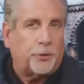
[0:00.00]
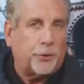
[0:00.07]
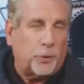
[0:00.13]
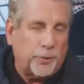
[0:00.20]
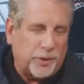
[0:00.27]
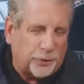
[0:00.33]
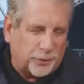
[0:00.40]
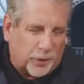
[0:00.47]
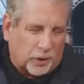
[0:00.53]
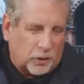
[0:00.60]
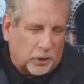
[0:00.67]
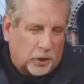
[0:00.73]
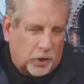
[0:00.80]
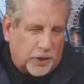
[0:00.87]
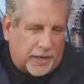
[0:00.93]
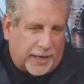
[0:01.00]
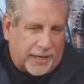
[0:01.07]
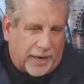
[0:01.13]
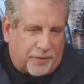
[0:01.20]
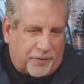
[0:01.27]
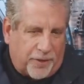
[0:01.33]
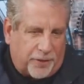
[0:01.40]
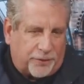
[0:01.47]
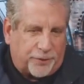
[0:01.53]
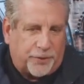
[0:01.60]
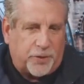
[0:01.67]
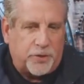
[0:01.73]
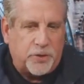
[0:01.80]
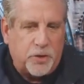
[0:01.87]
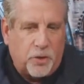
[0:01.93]
So when you start looking at this,
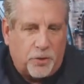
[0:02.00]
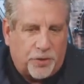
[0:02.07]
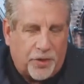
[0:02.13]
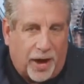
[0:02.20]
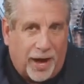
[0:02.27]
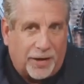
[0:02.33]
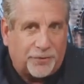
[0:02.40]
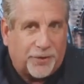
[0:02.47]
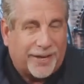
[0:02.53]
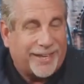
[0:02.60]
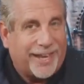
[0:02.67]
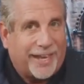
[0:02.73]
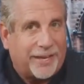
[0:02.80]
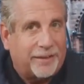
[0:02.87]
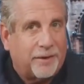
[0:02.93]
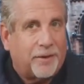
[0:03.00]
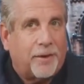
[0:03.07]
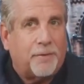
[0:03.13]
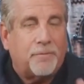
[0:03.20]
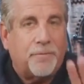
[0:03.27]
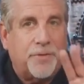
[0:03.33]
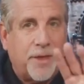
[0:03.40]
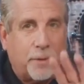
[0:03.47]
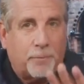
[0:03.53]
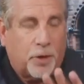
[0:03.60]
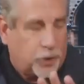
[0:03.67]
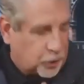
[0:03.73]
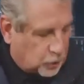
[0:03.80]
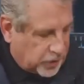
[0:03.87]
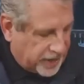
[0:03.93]
the new thoughts, again, number
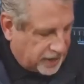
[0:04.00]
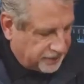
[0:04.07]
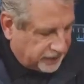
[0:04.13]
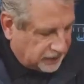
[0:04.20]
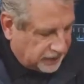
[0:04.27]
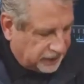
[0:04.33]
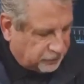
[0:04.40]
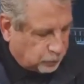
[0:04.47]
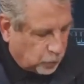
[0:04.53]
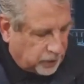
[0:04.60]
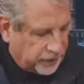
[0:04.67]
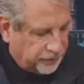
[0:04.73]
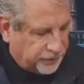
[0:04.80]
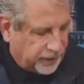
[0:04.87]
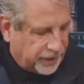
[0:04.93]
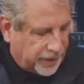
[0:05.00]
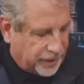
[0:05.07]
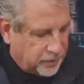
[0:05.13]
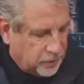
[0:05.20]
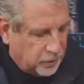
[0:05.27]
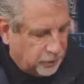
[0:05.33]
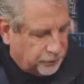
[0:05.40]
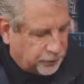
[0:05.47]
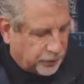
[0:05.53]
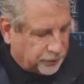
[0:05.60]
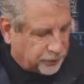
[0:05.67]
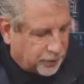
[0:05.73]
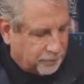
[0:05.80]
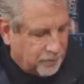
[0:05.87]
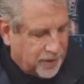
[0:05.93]
3 on the list, what is it? A new
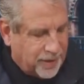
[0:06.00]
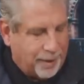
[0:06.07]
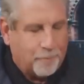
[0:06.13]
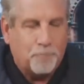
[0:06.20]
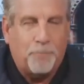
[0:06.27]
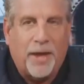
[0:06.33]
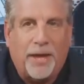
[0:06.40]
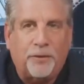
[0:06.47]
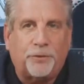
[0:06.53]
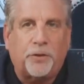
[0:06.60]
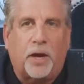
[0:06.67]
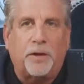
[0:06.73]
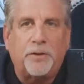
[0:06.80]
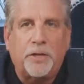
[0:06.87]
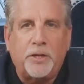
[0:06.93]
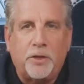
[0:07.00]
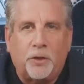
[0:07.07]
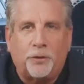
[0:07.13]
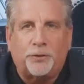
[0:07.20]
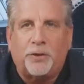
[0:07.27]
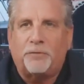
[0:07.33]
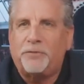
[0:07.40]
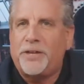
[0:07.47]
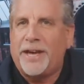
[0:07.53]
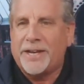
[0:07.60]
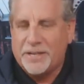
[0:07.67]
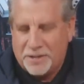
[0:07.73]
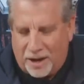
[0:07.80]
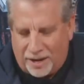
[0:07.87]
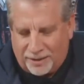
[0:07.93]
system based on the use of
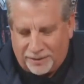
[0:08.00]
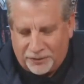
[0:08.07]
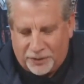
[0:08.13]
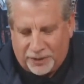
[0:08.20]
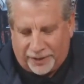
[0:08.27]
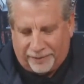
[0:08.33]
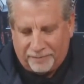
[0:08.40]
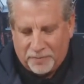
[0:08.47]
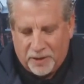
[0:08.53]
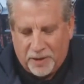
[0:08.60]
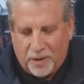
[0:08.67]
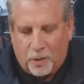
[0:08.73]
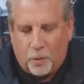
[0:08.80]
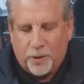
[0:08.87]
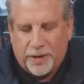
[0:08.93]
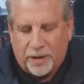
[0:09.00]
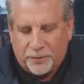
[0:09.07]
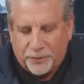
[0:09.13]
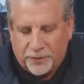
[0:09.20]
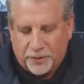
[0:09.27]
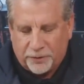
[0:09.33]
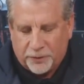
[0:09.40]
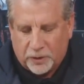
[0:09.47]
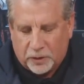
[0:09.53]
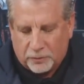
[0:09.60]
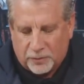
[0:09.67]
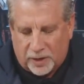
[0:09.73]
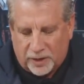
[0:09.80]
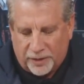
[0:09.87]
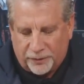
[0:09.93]
technology. What else does
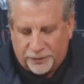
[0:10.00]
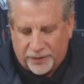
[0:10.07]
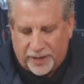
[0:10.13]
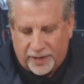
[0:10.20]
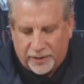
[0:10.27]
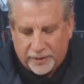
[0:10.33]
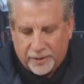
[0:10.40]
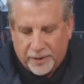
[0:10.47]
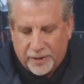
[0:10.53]
Harari say?